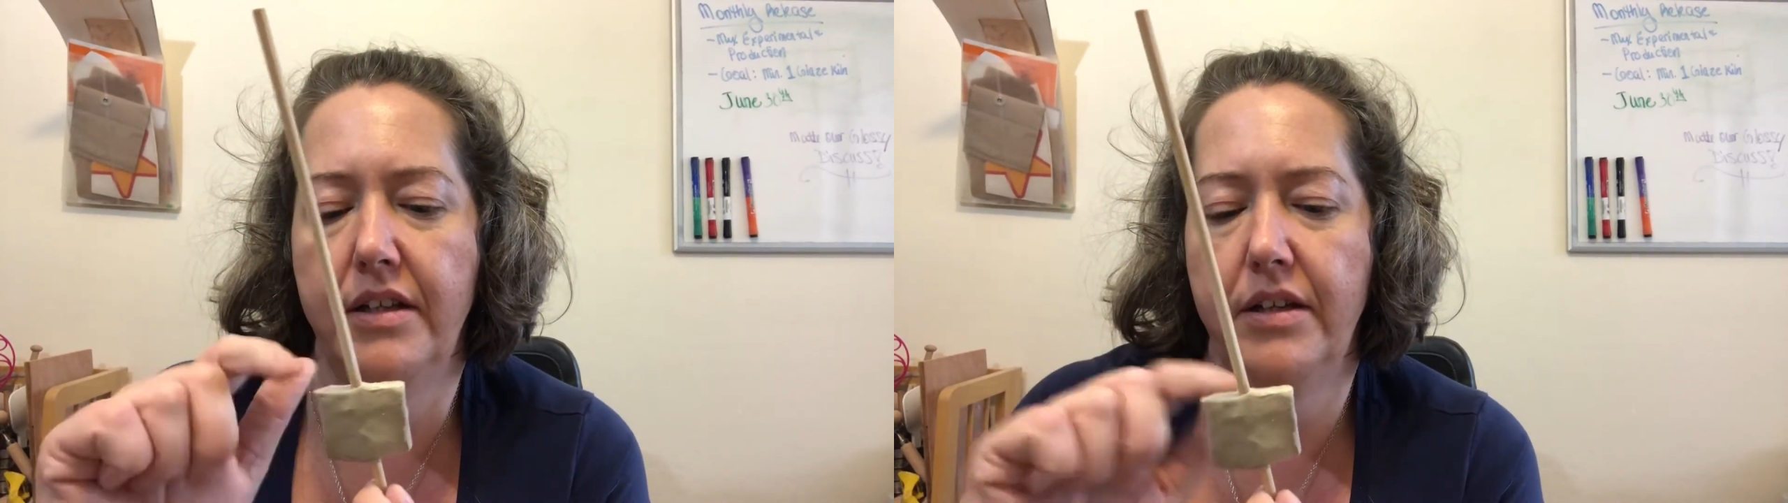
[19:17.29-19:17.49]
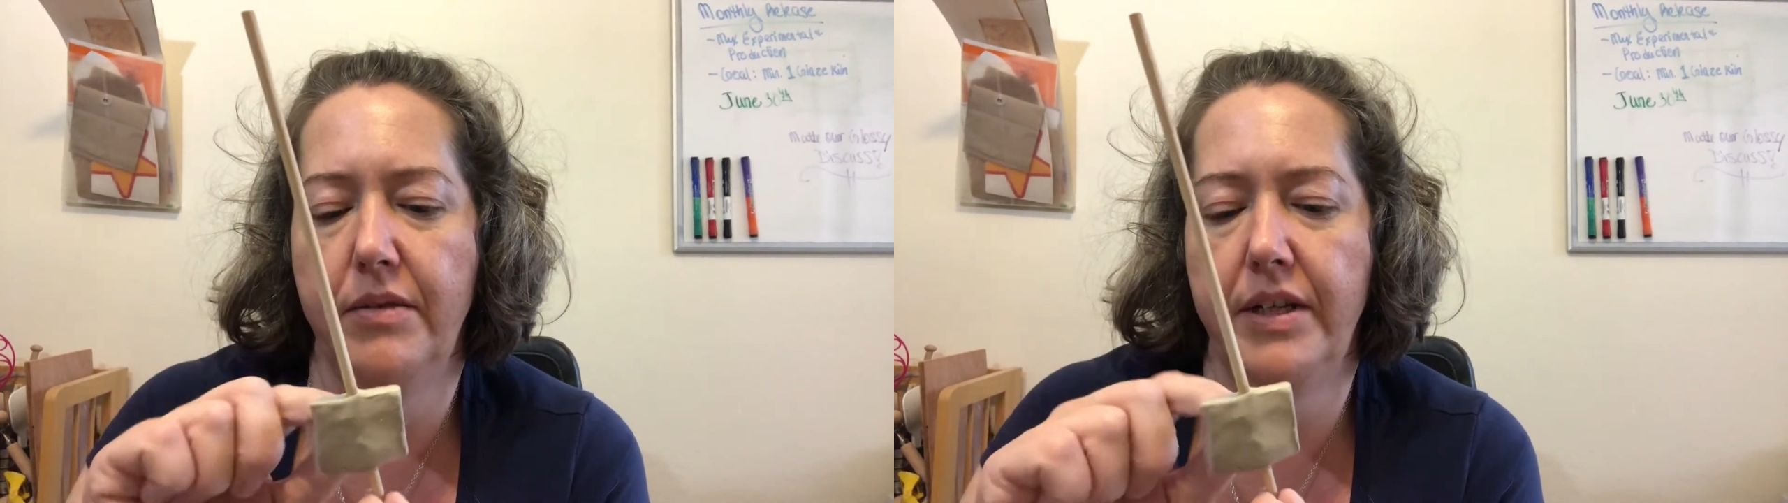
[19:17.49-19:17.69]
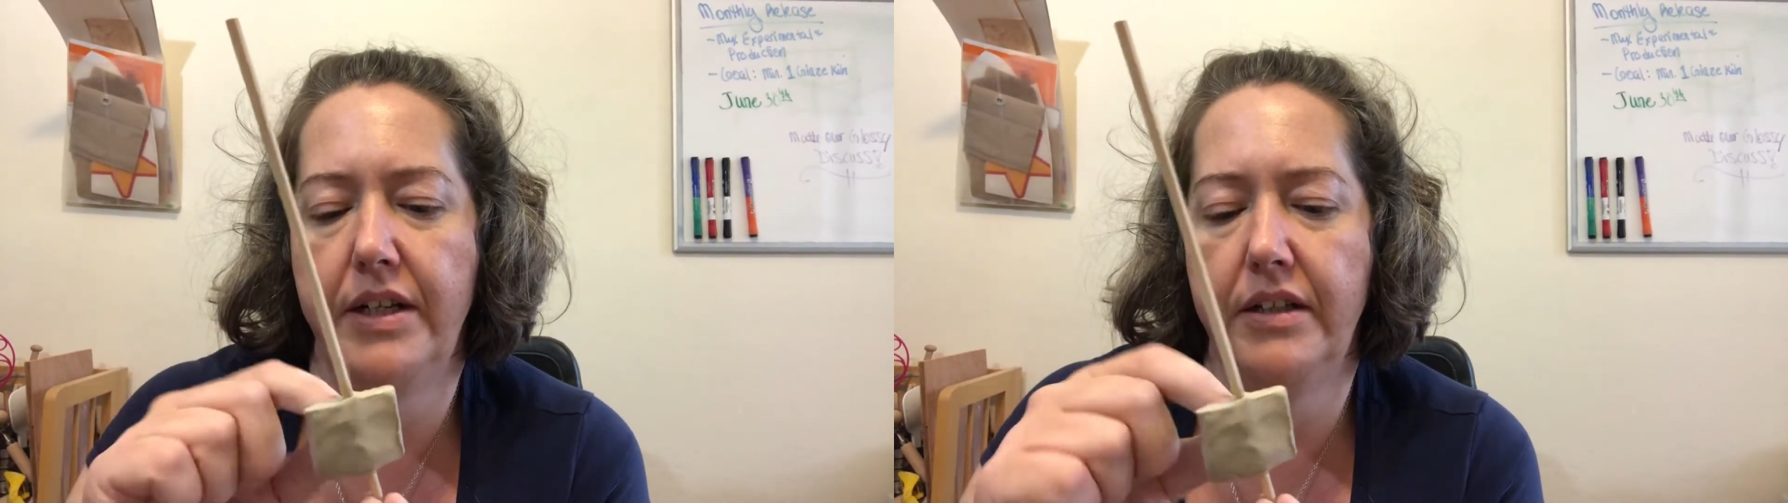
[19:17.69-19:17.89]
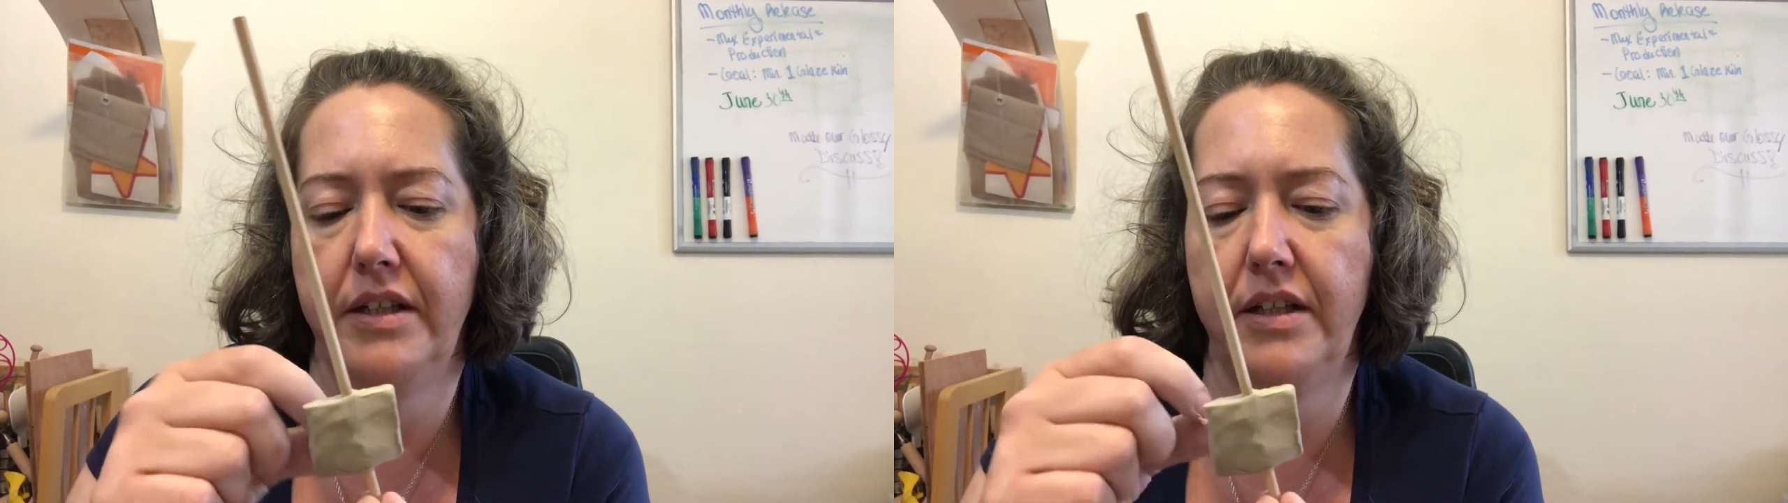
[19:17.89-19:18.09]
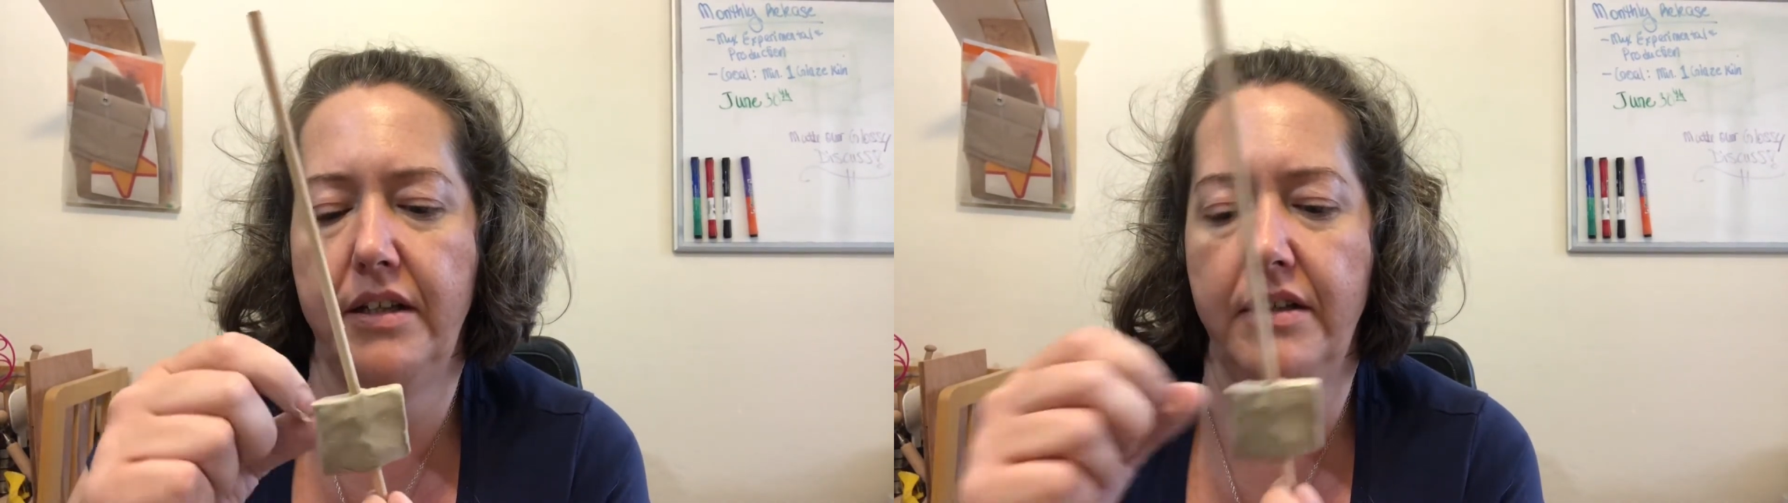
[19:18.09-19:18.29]

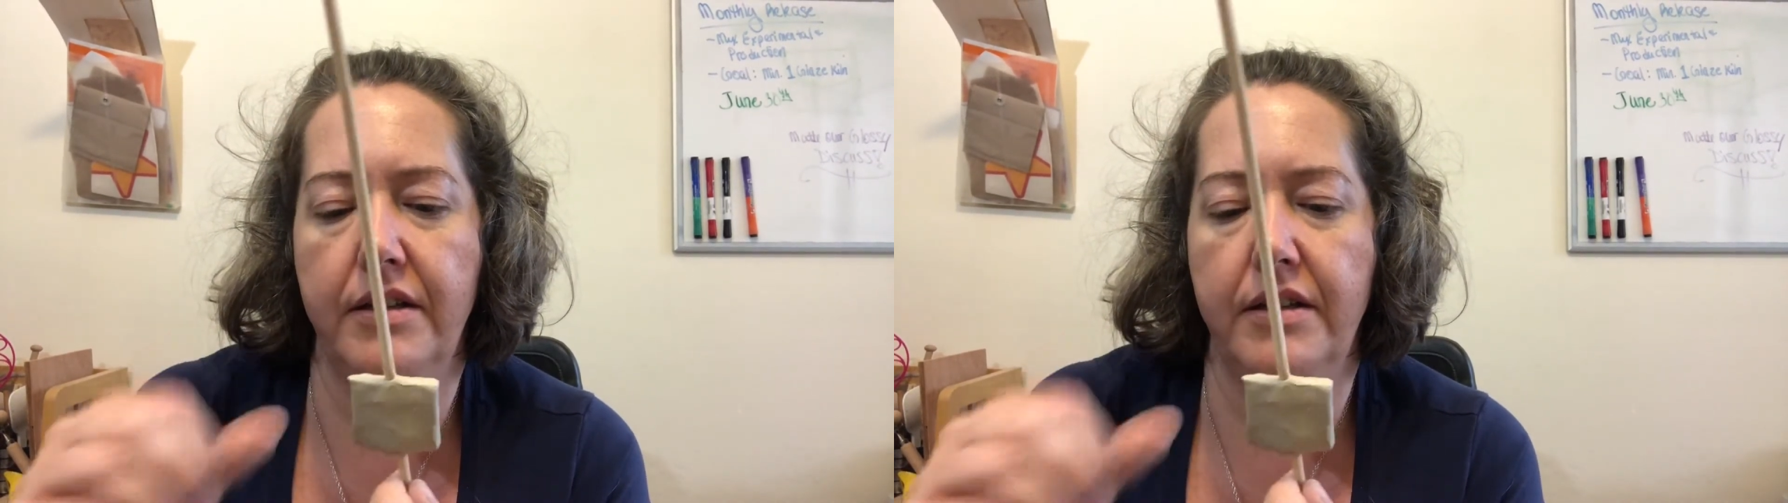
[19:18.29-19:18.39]
quickly